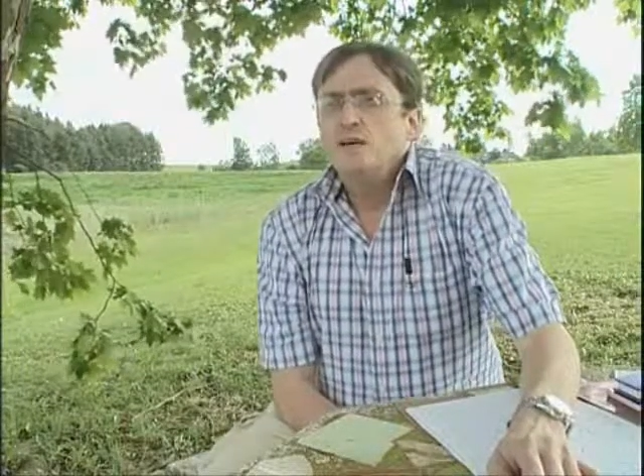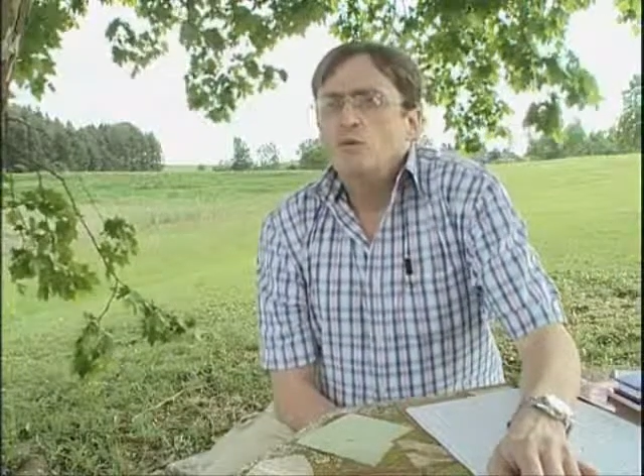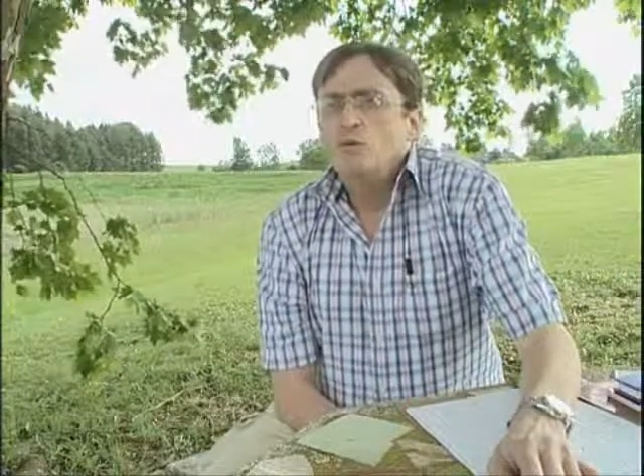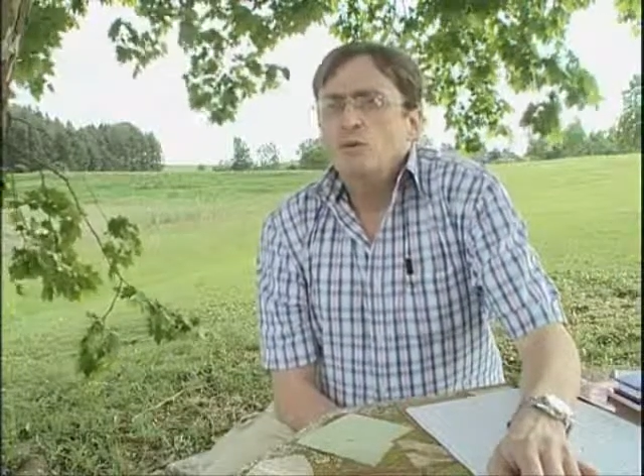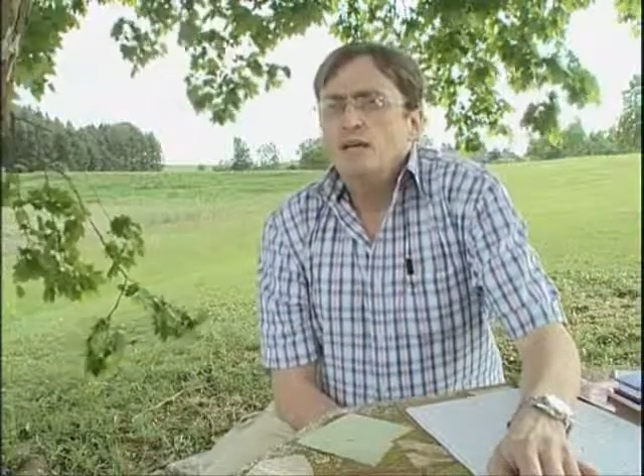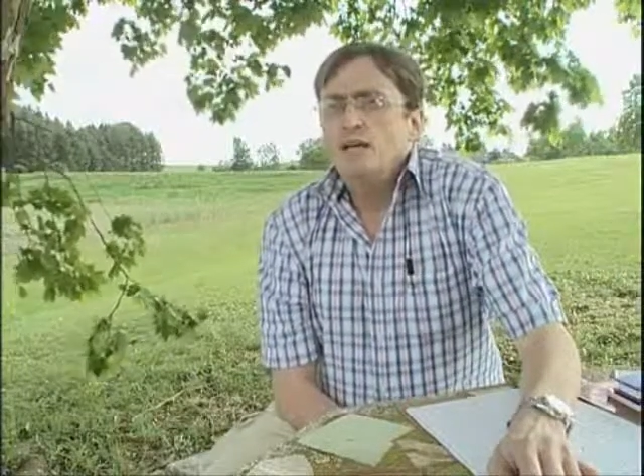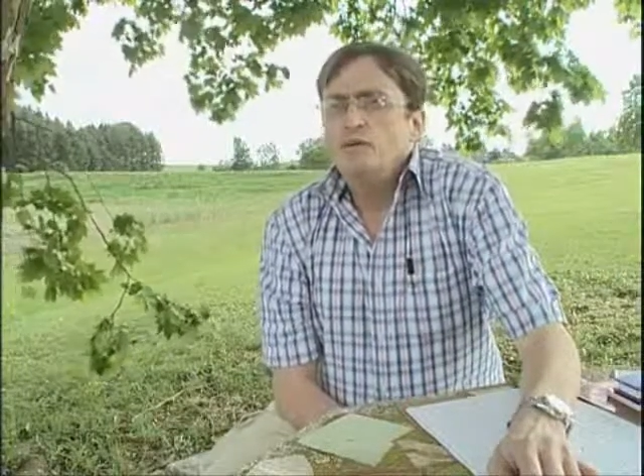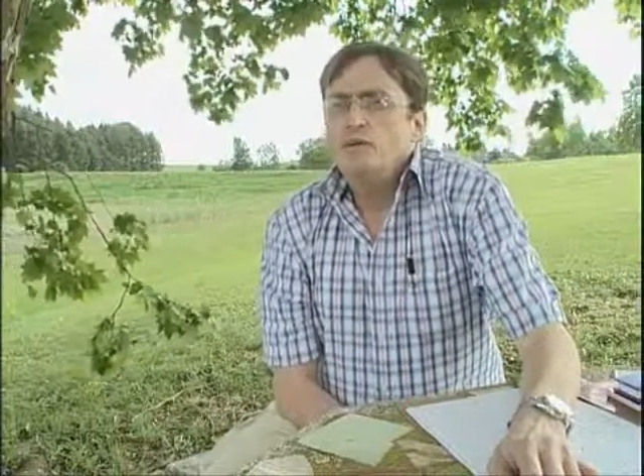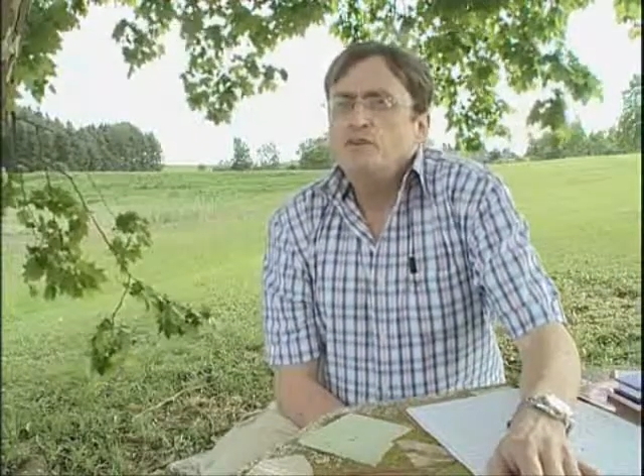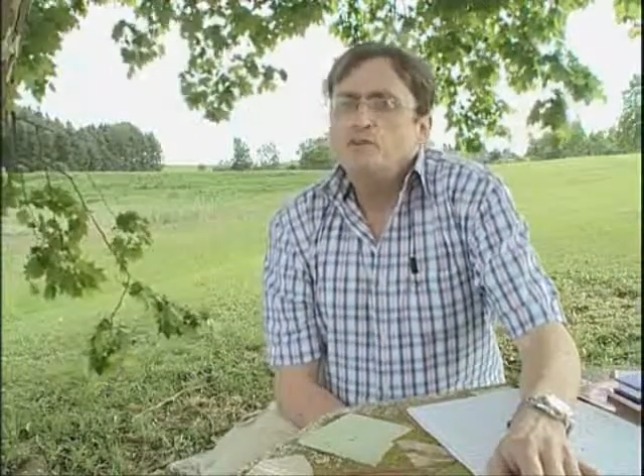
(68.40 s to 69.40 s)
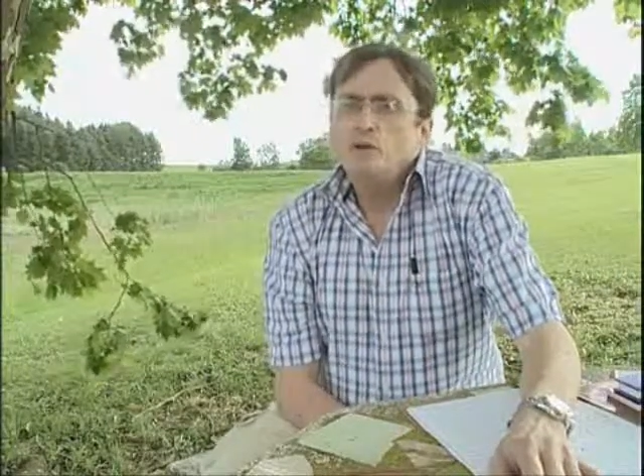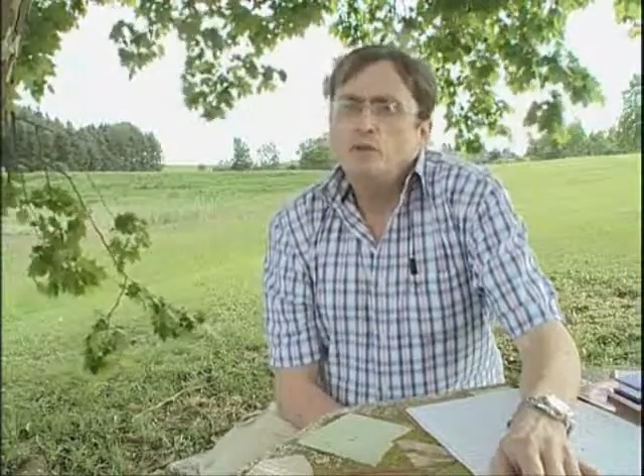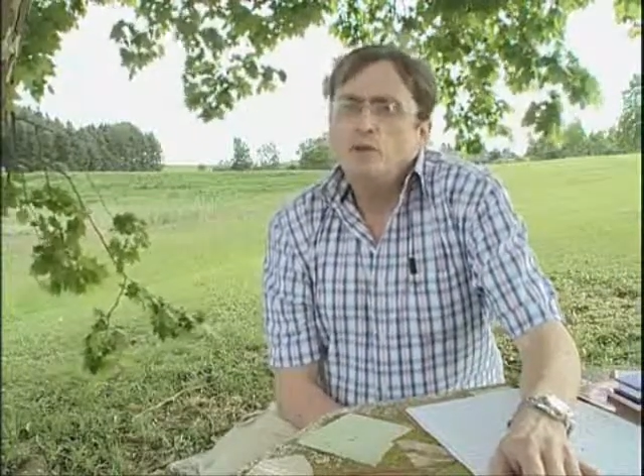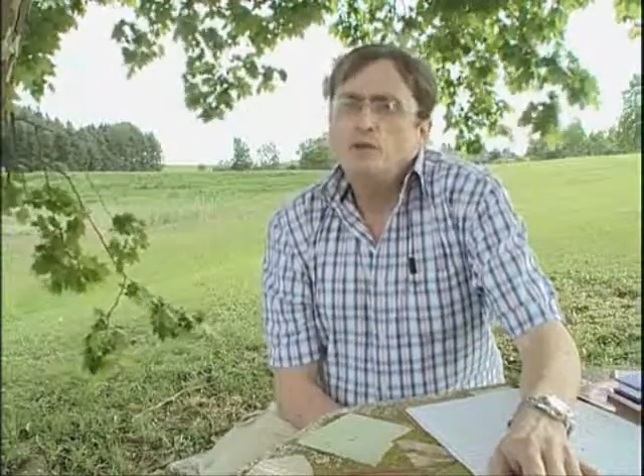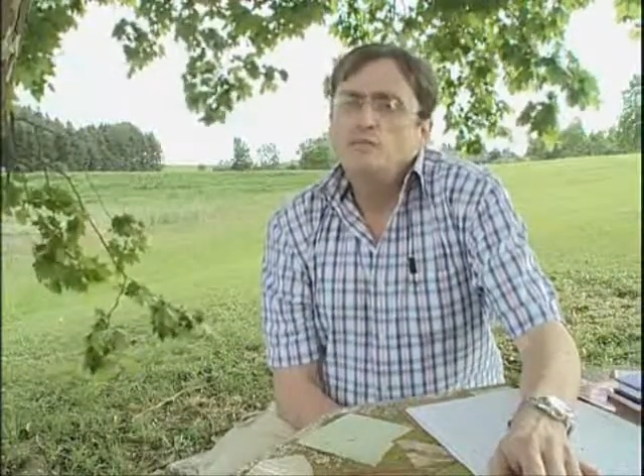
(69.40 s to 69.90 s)
What happens when
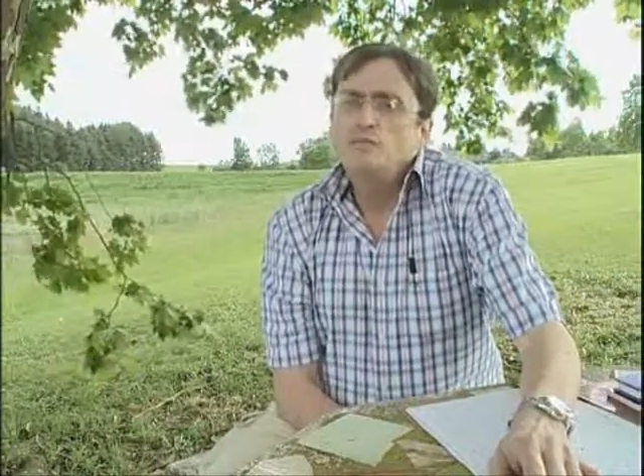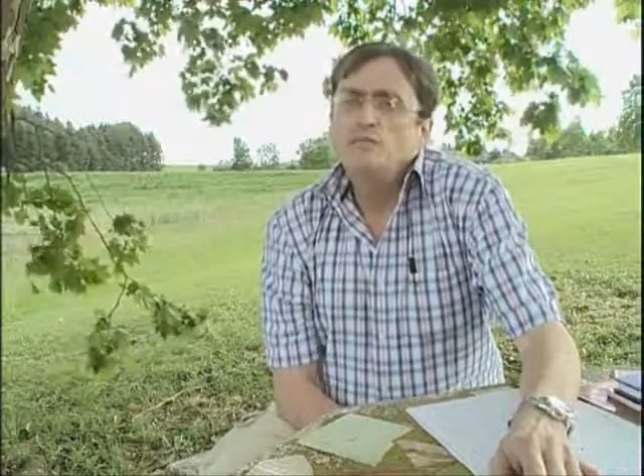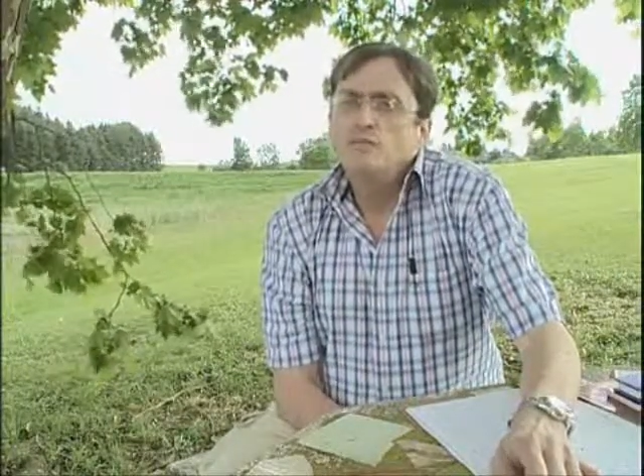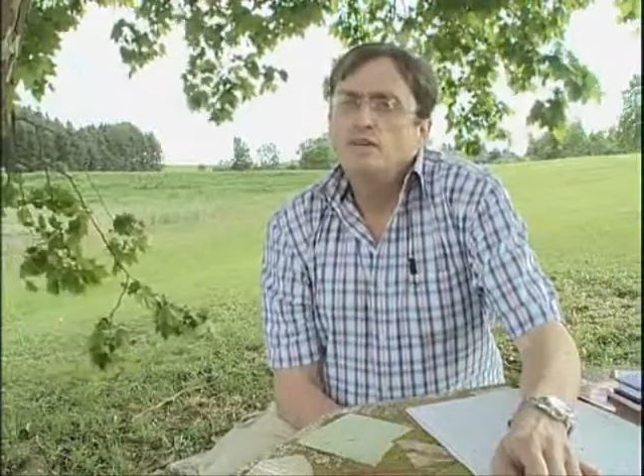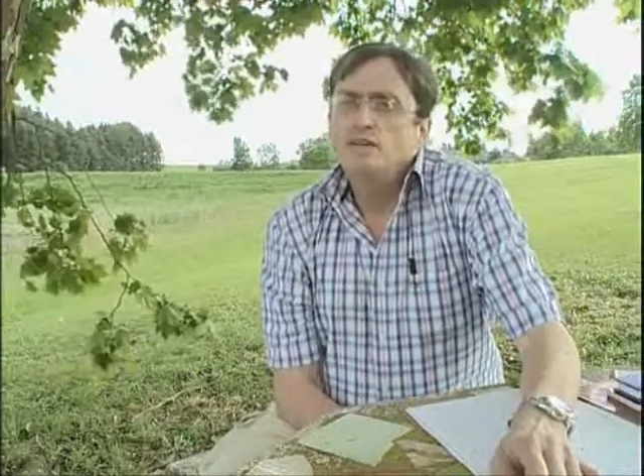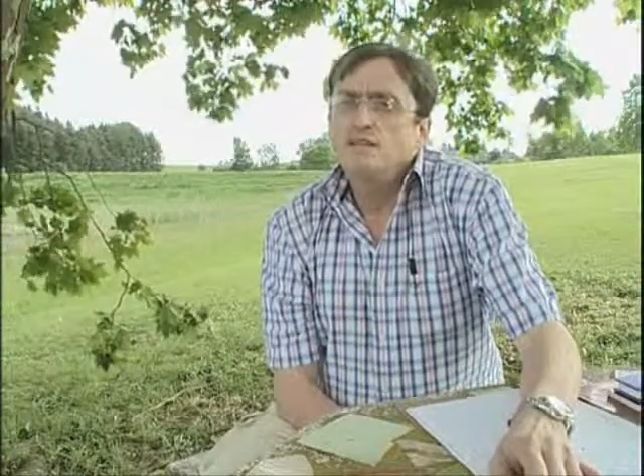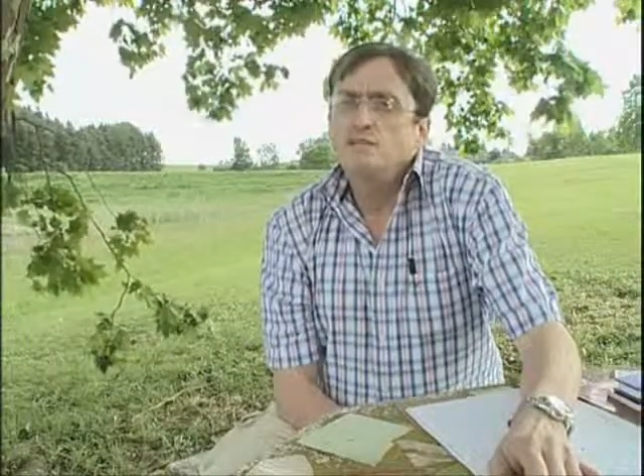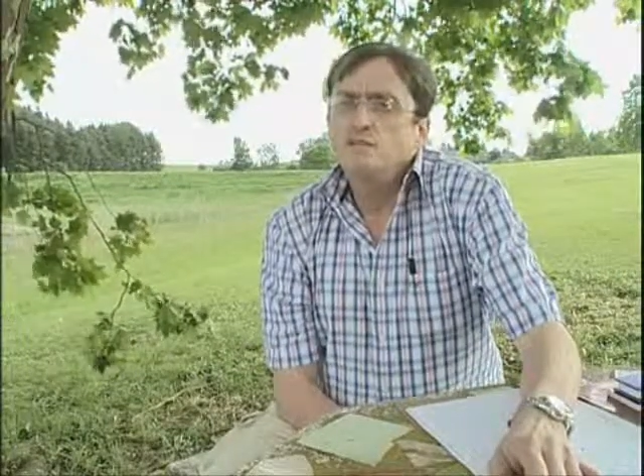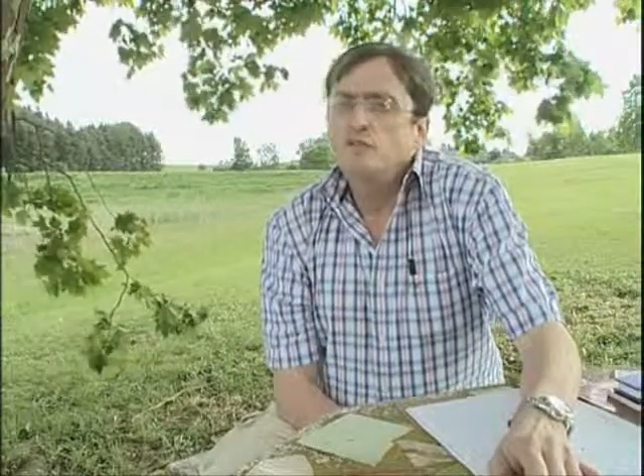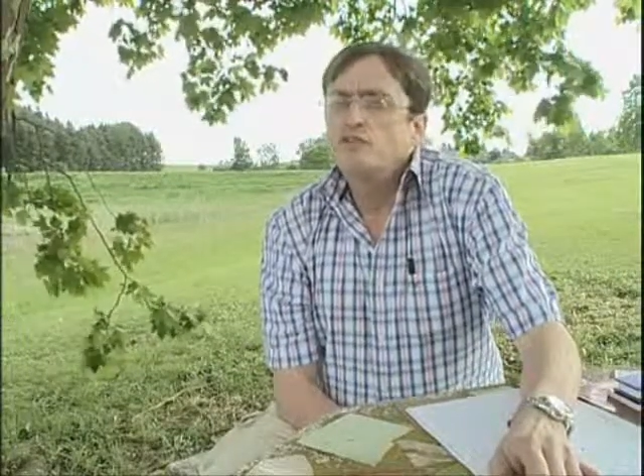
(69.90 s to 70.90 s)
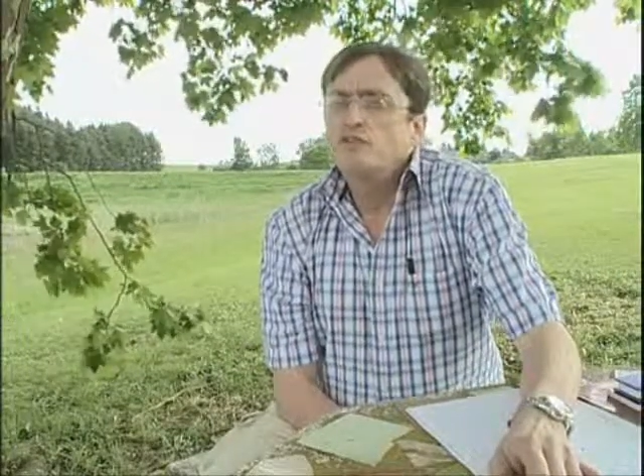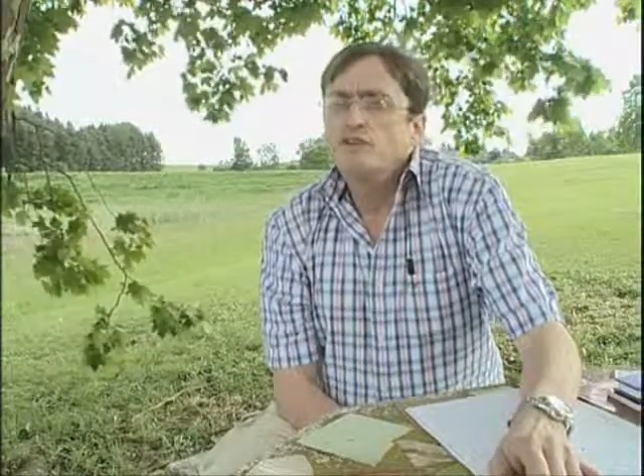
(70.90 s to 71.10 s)
we look